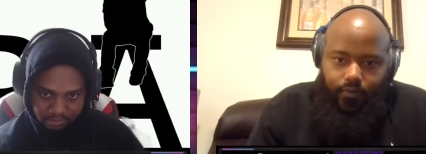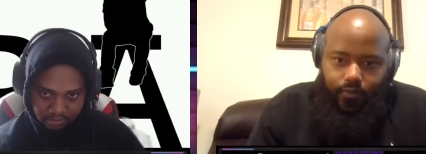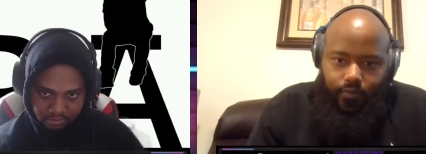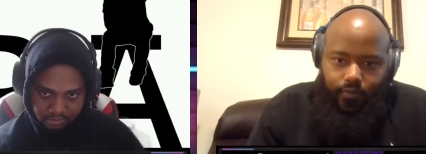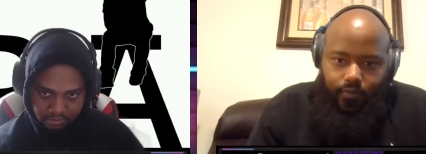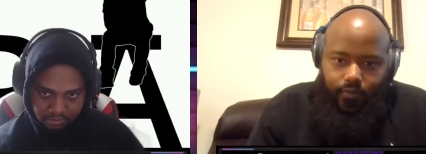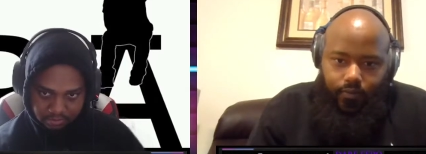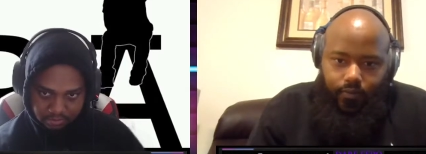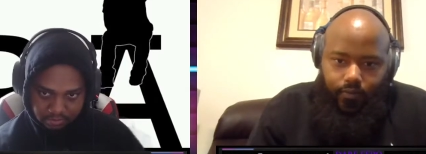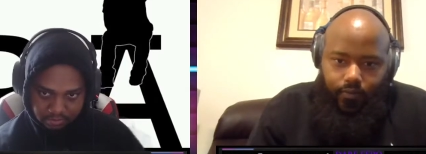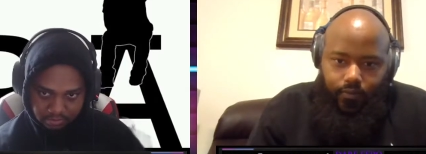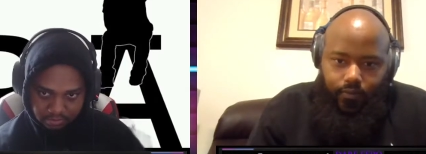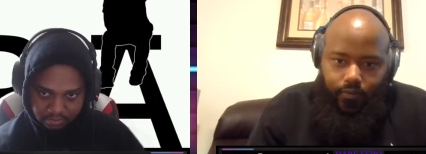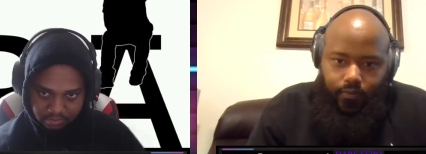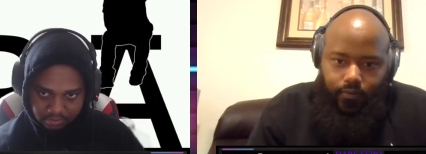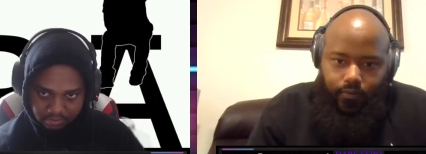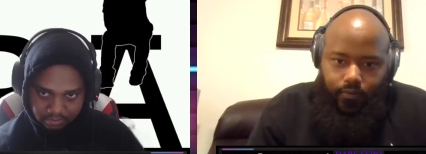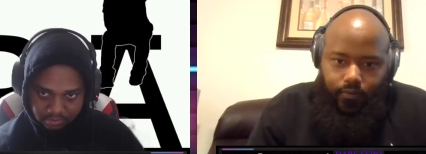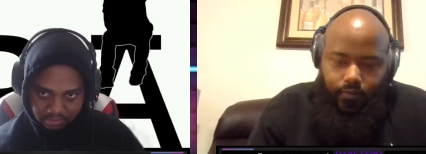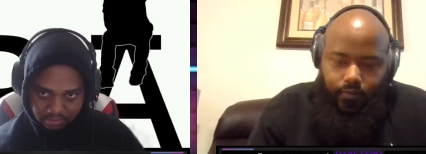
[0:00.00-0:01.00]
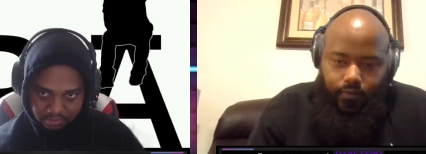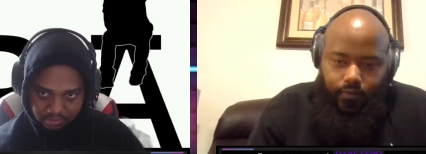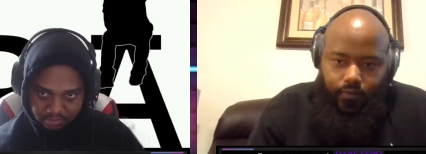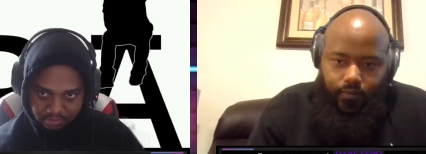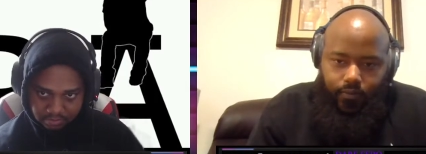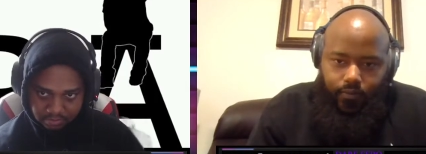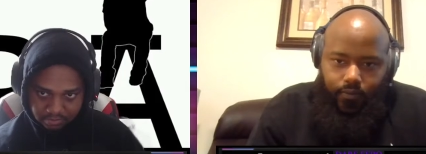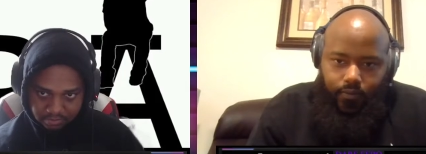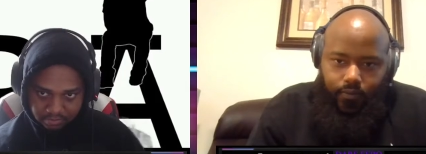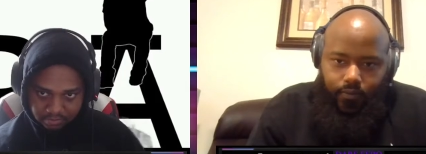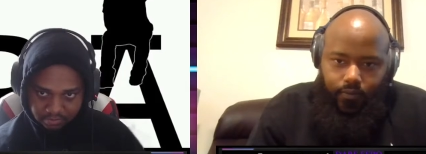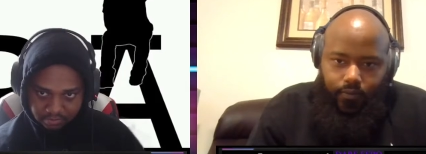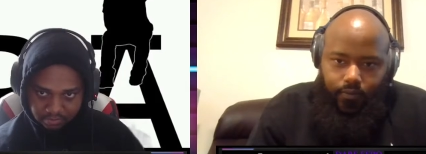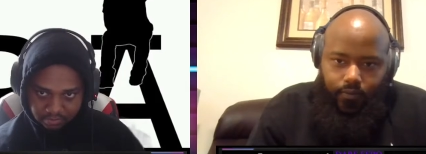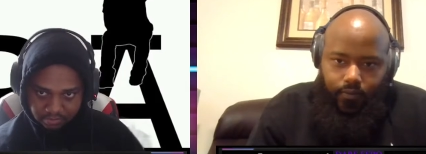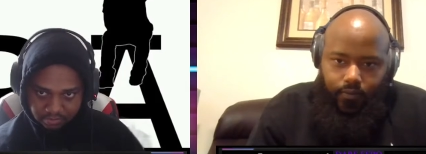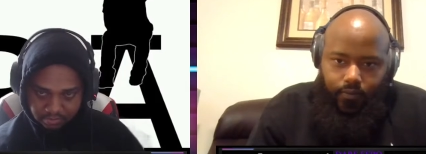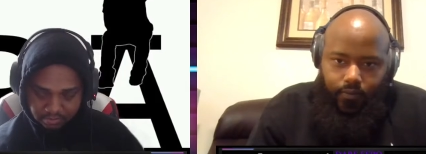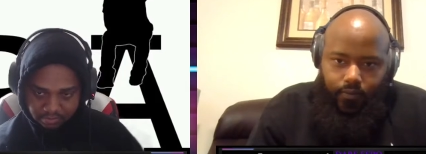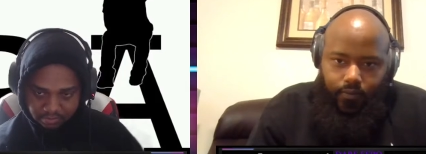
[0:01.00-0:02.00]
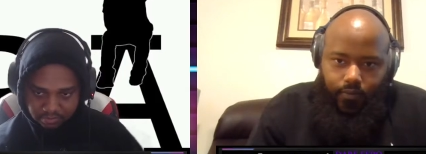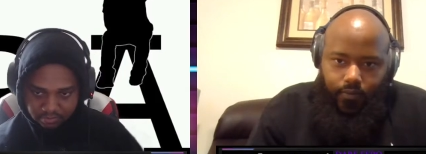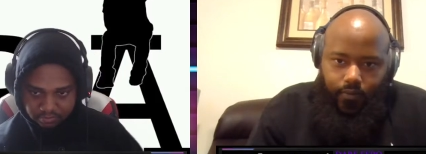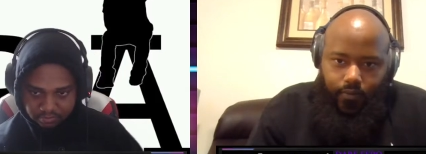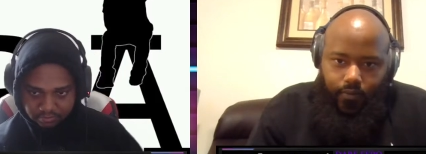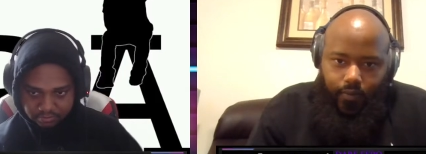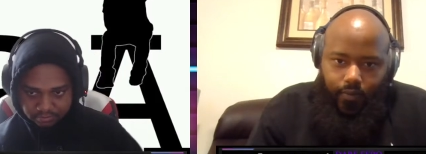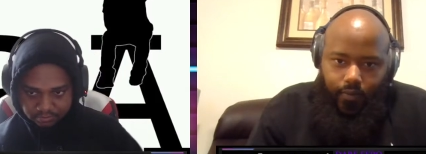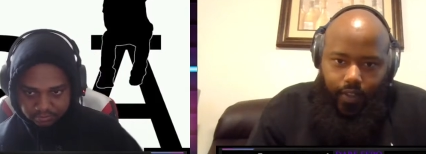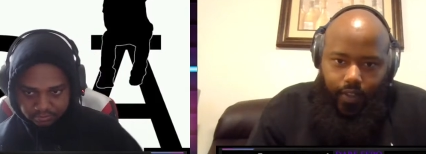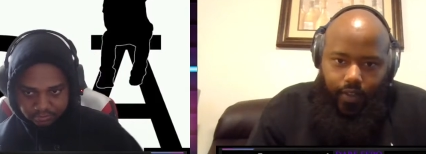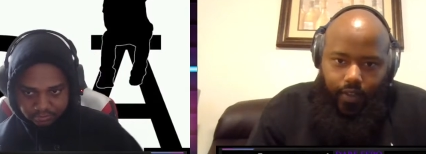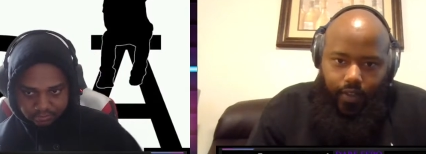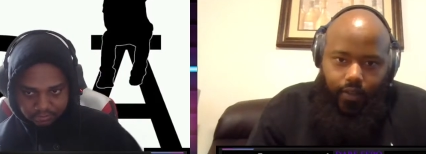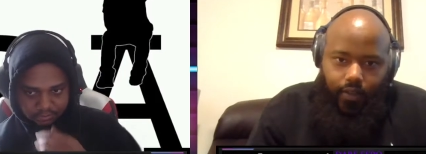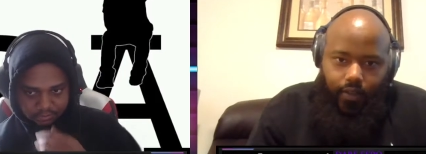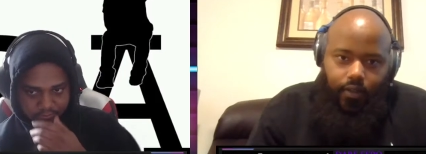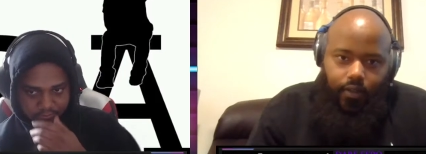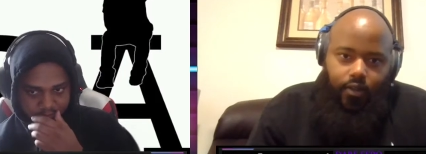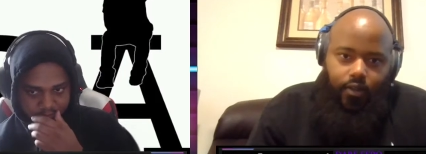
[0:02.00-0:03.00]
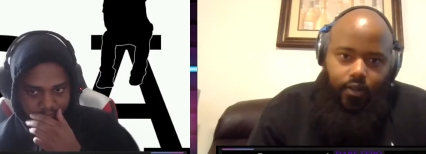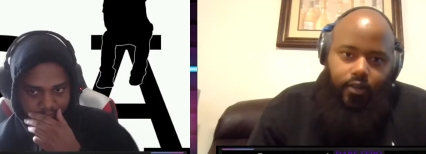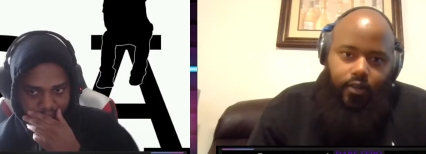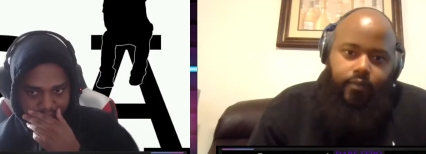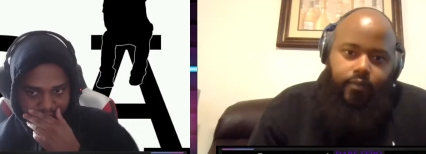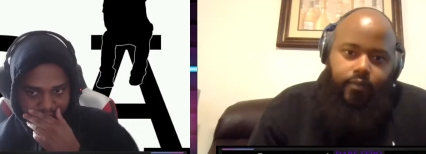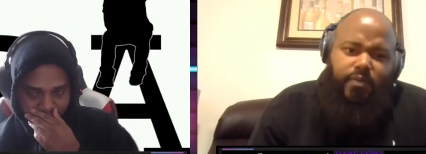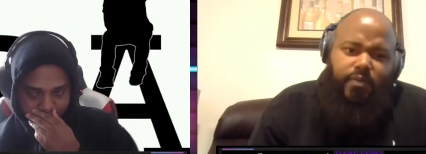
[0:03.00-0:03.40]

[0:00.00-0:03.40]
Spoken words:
Nobody speaks.